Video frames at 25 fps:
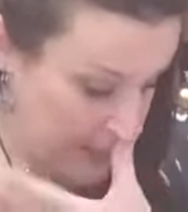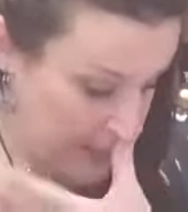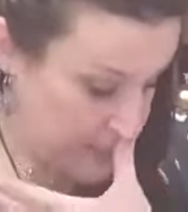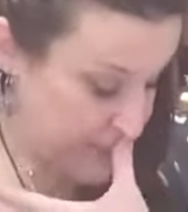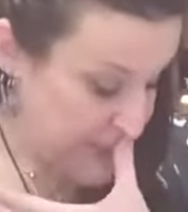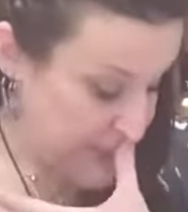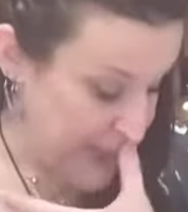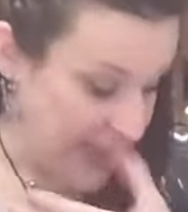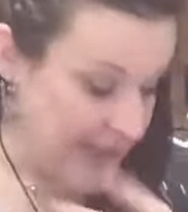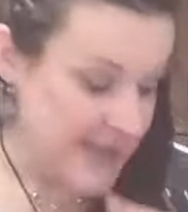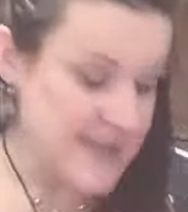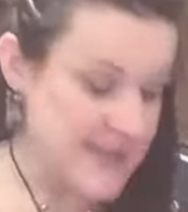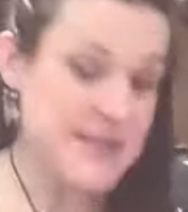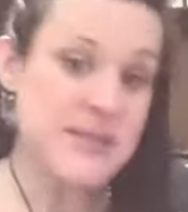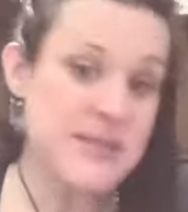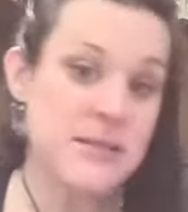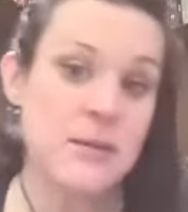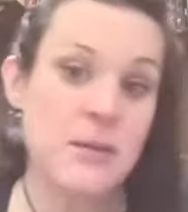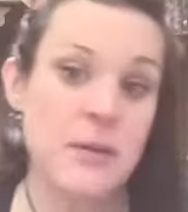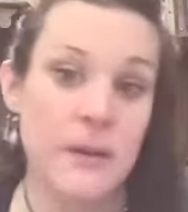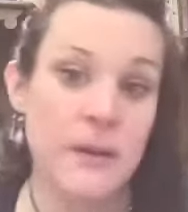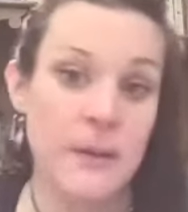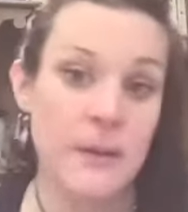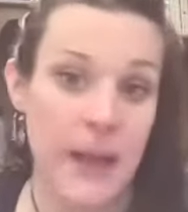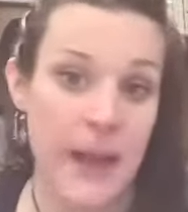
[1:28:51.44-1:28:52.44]
that's
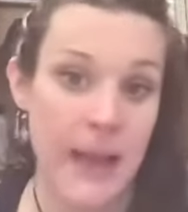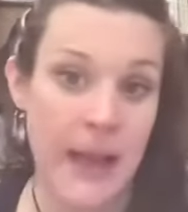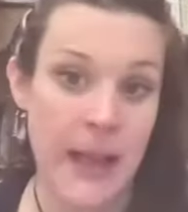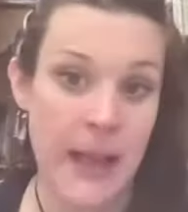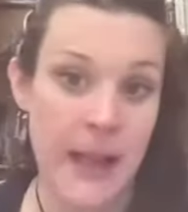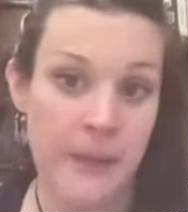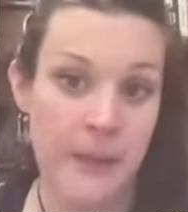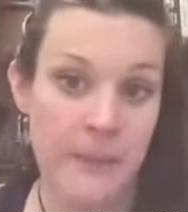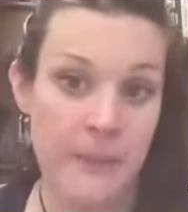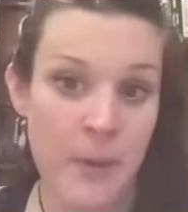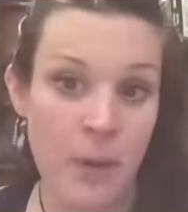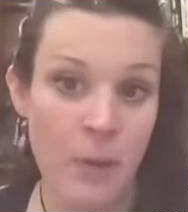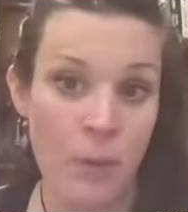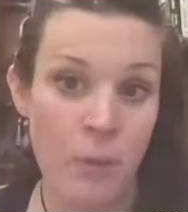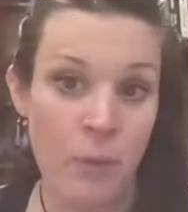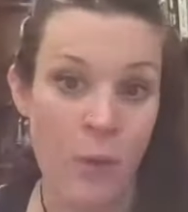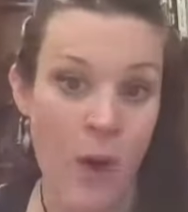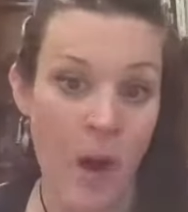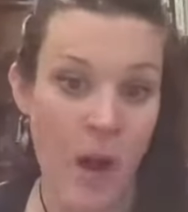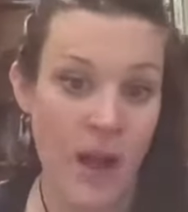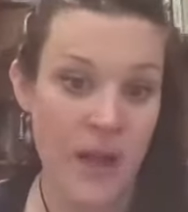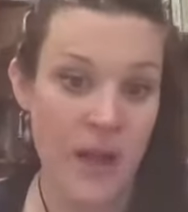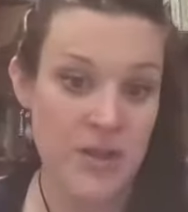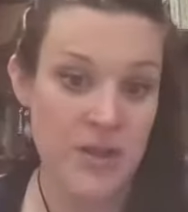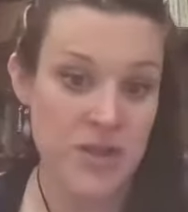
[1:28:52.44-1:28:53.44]

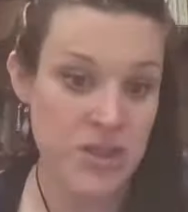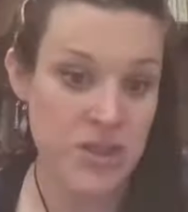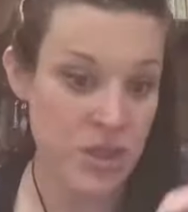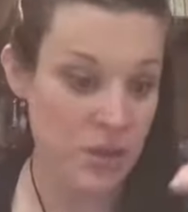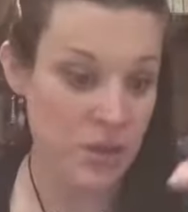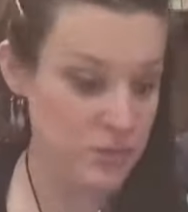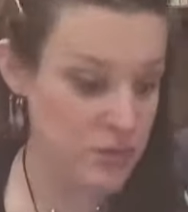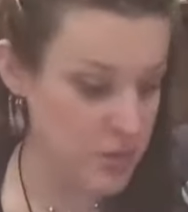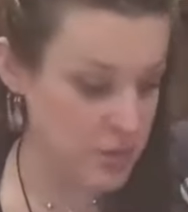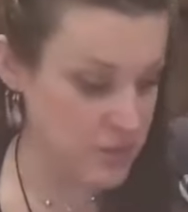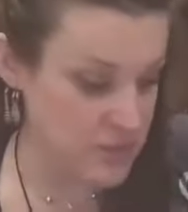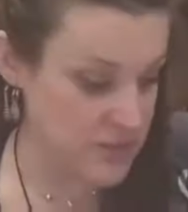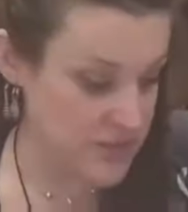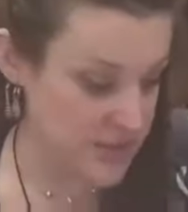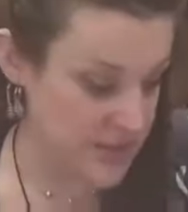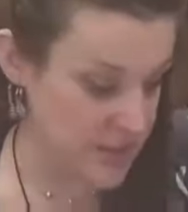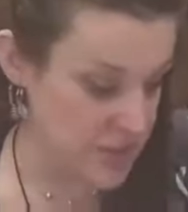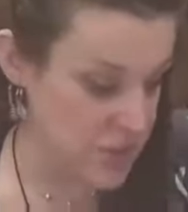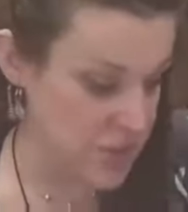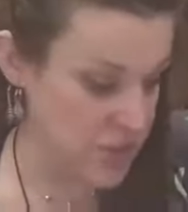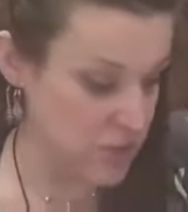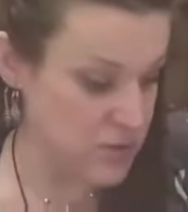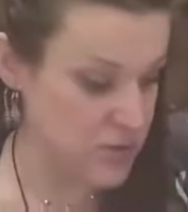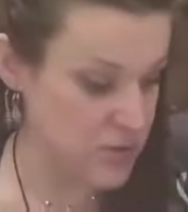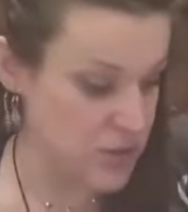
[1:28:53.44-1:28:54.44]
what I'll
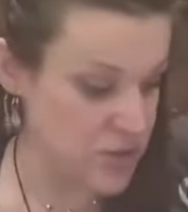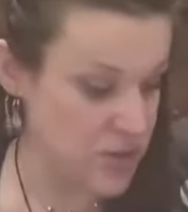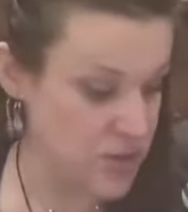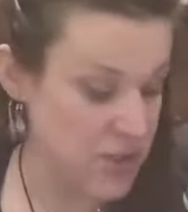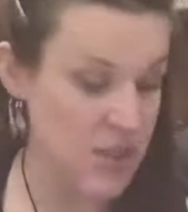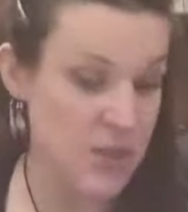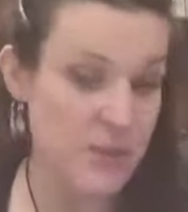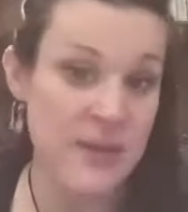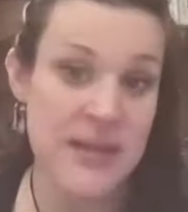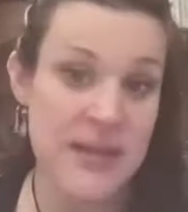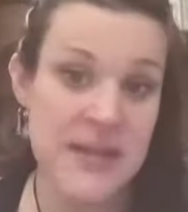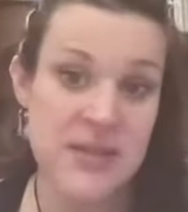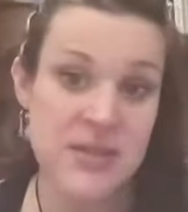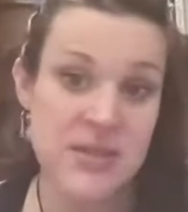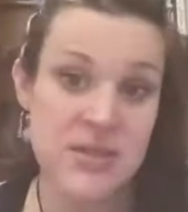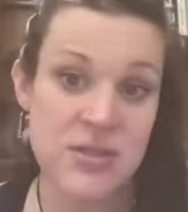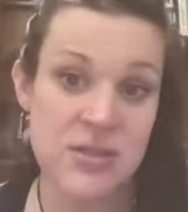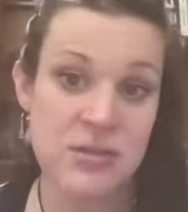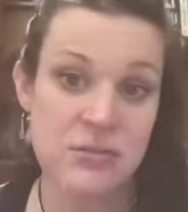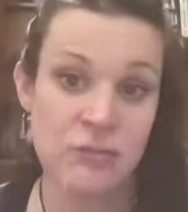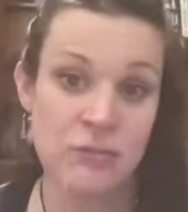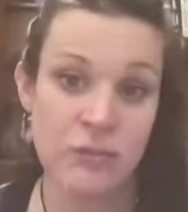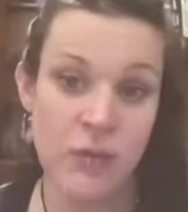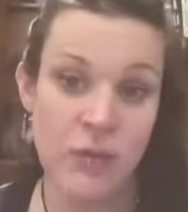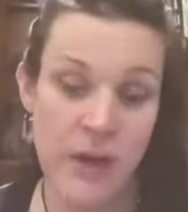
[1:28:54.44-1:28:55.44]
teach you to do, is
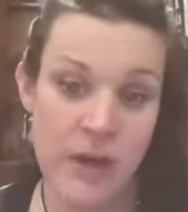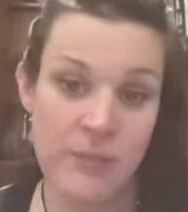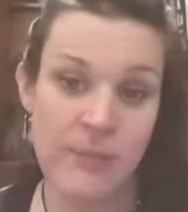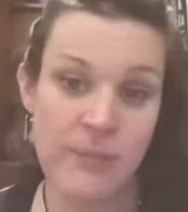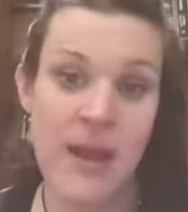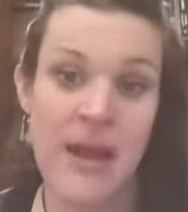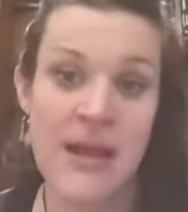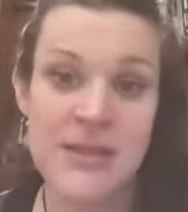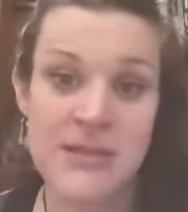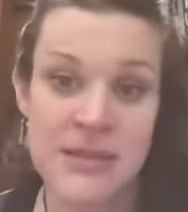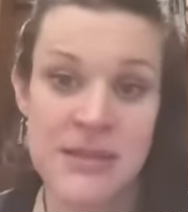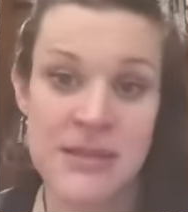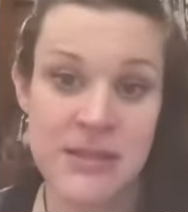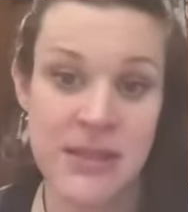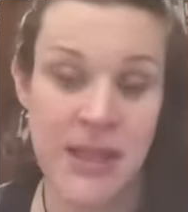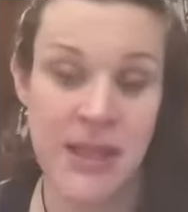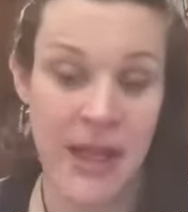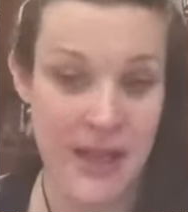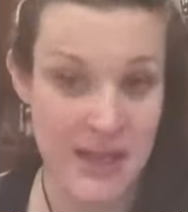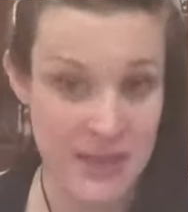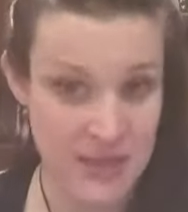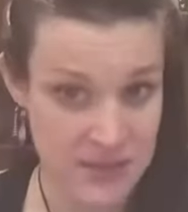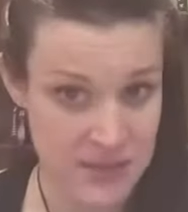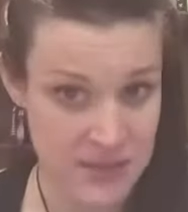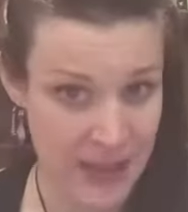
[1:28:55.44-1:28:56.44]
run a
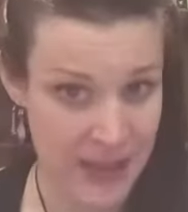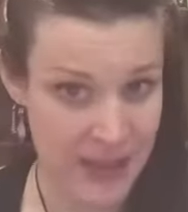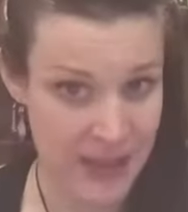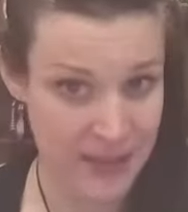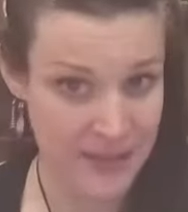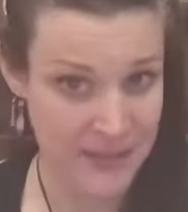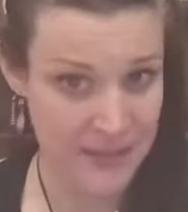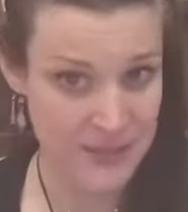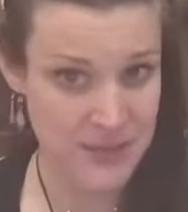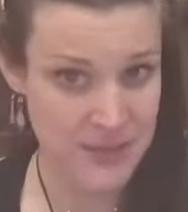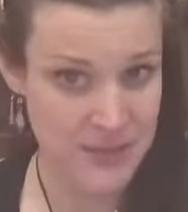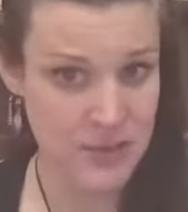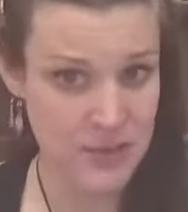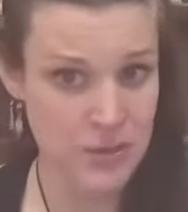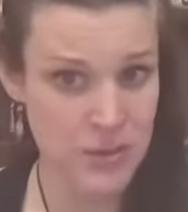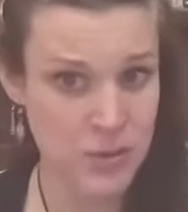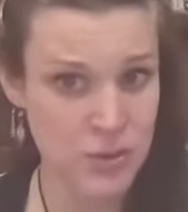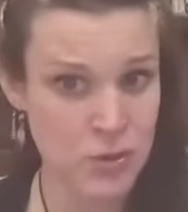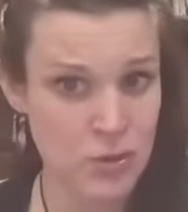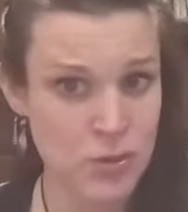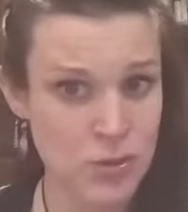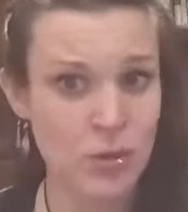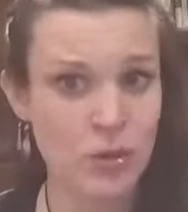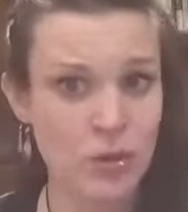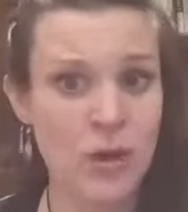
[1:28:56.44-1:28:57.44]
masterclass and
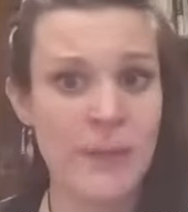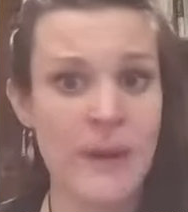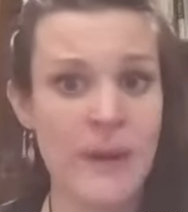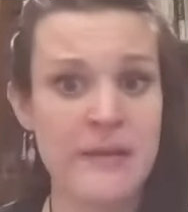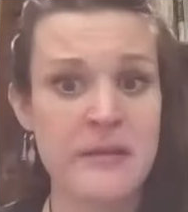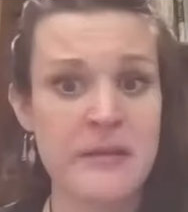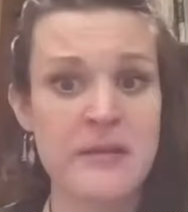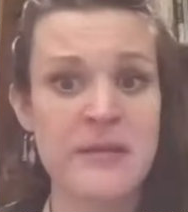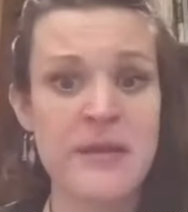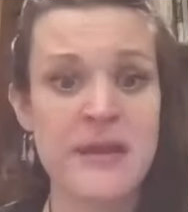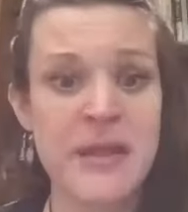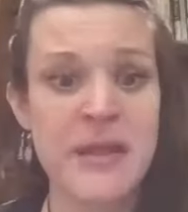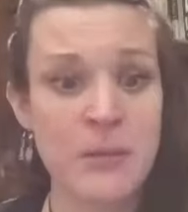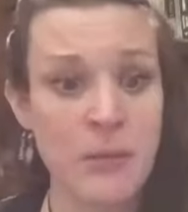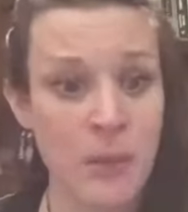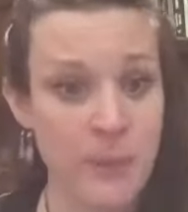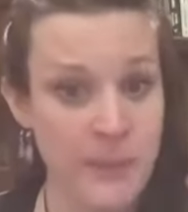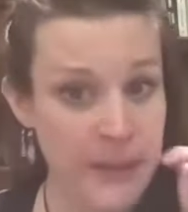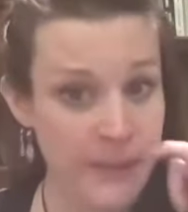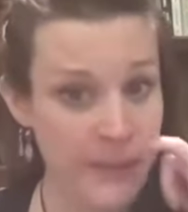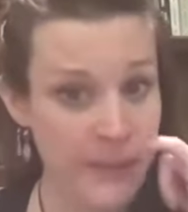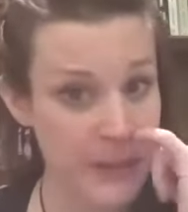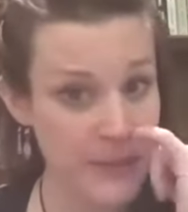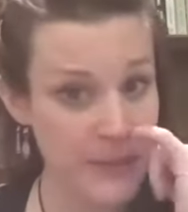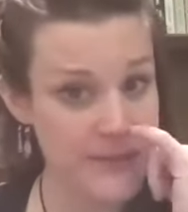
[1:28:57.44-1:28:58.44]
talk about the thing you want
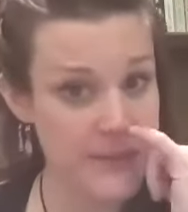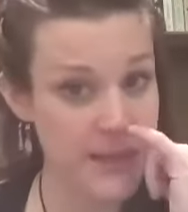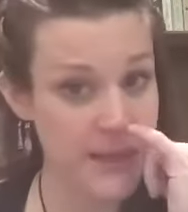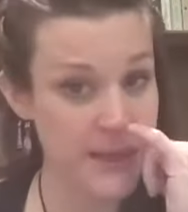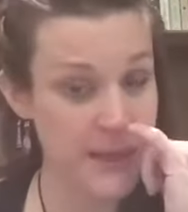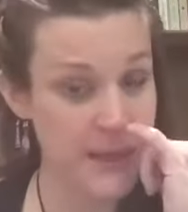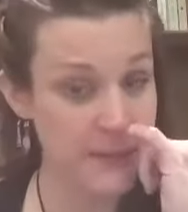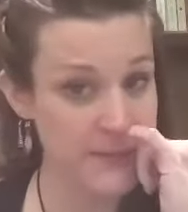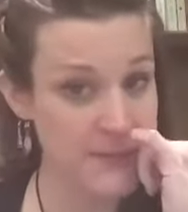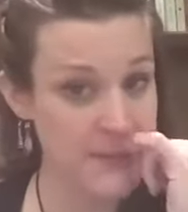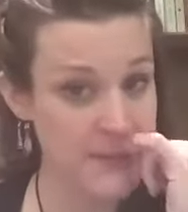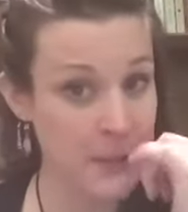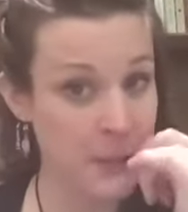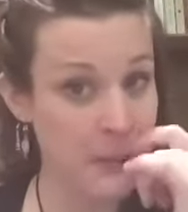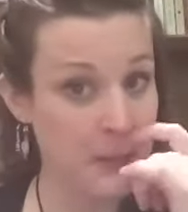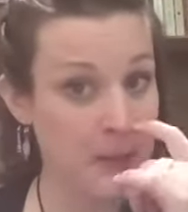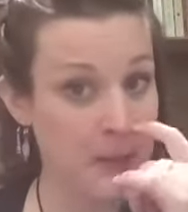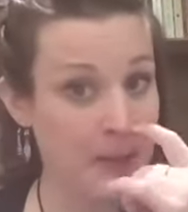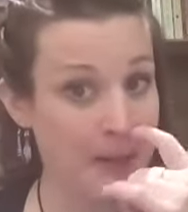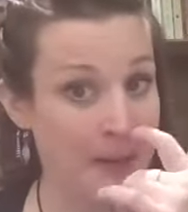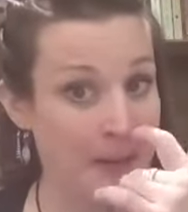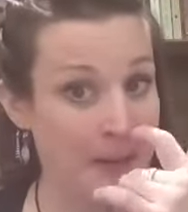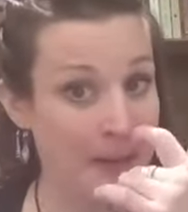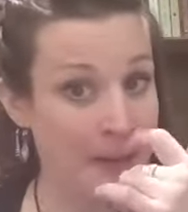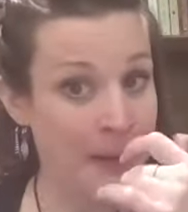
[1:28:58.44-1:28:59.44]
people to sign up to,
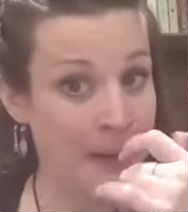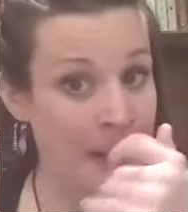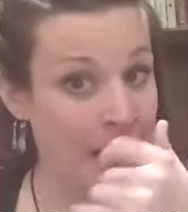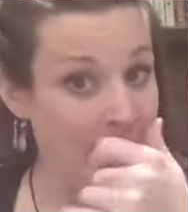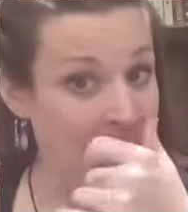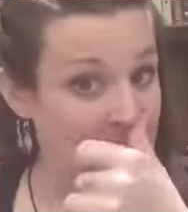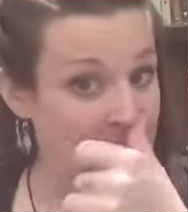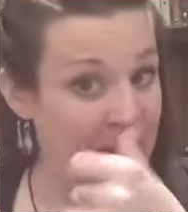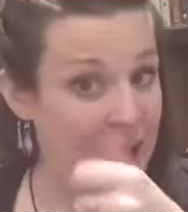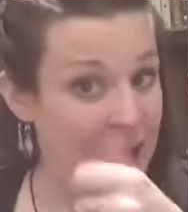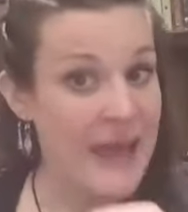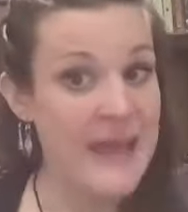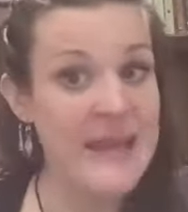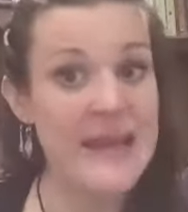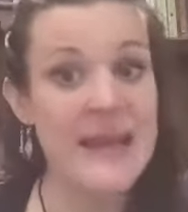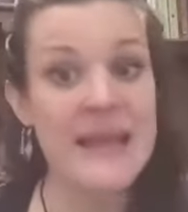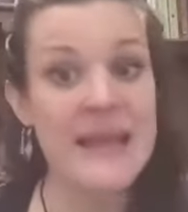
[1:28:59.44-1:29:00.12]
and